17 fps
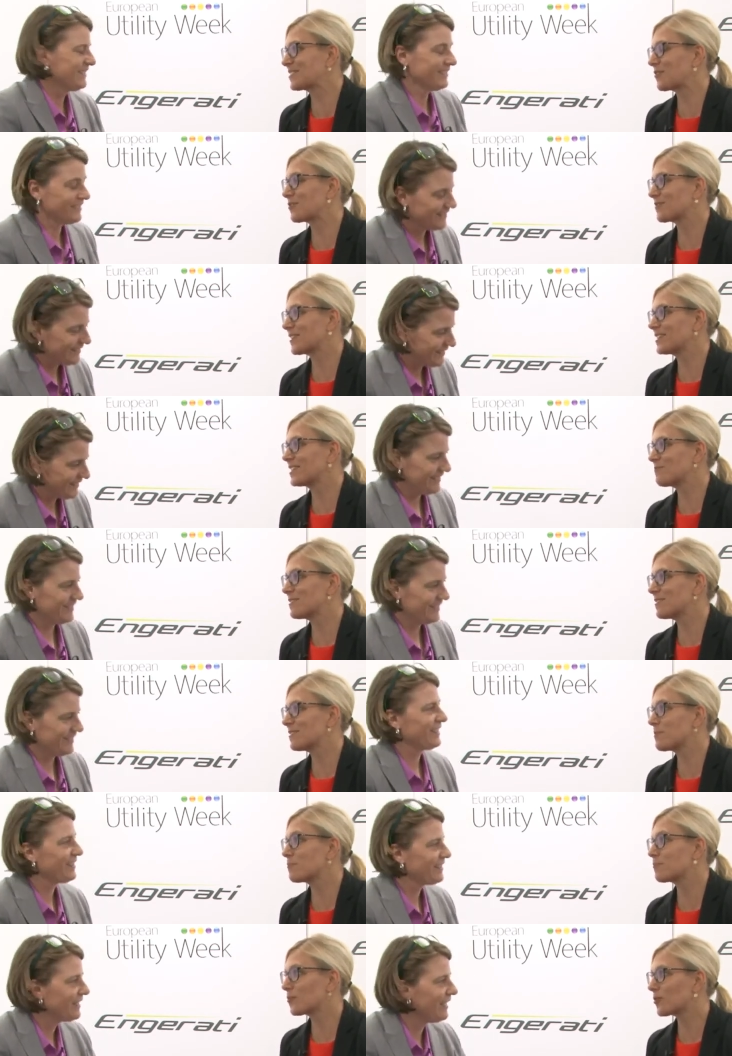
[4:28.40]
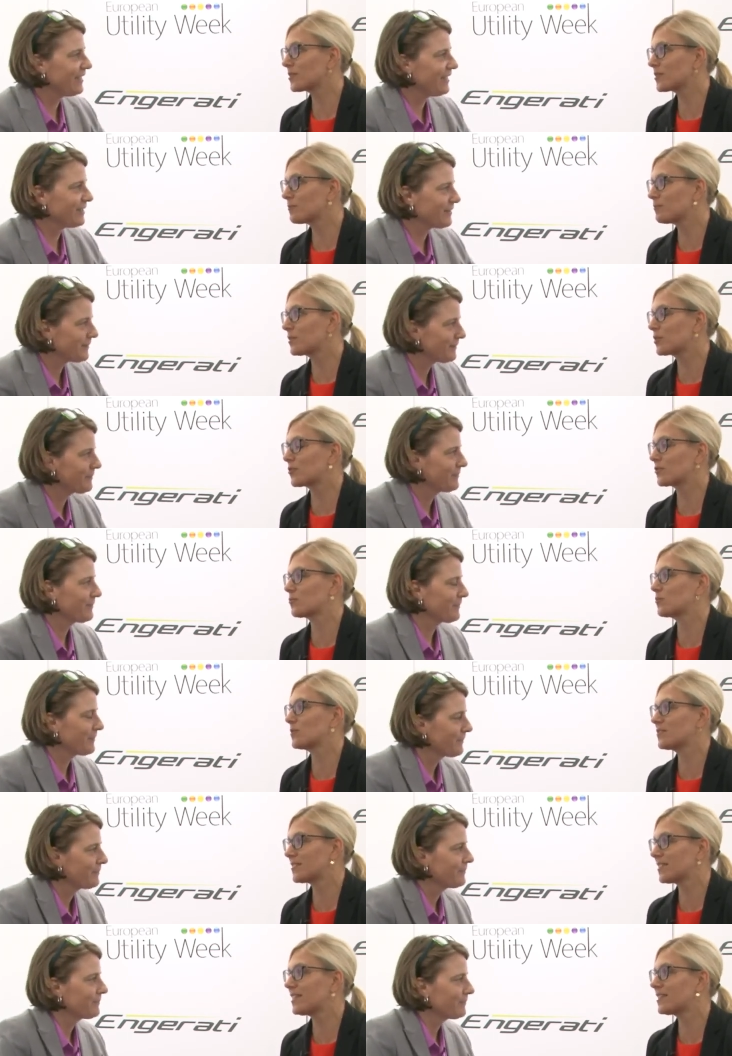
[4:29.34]
Speaker 1: already really important yeah. because
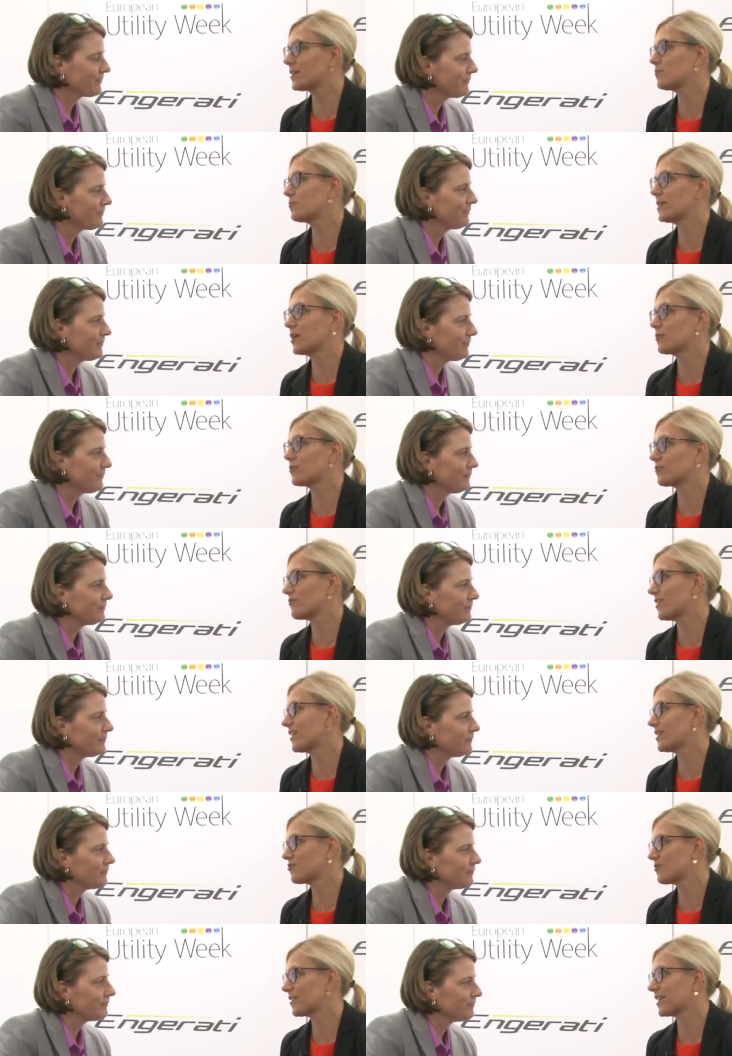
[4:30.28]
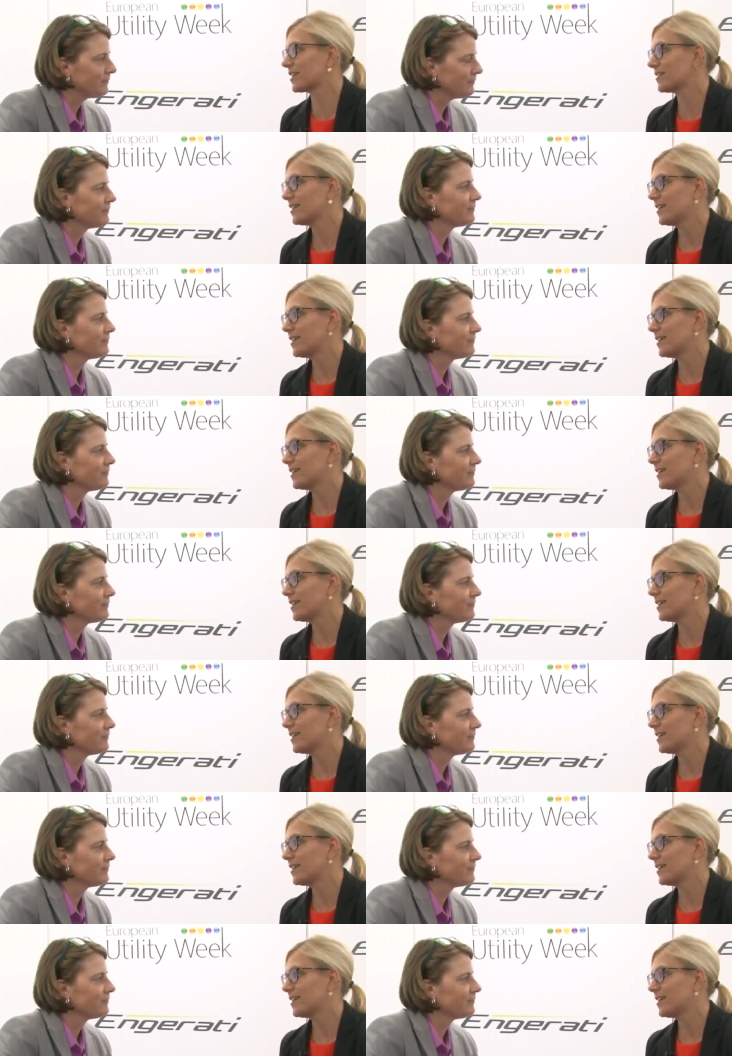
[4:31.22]
we see that we are on the right track,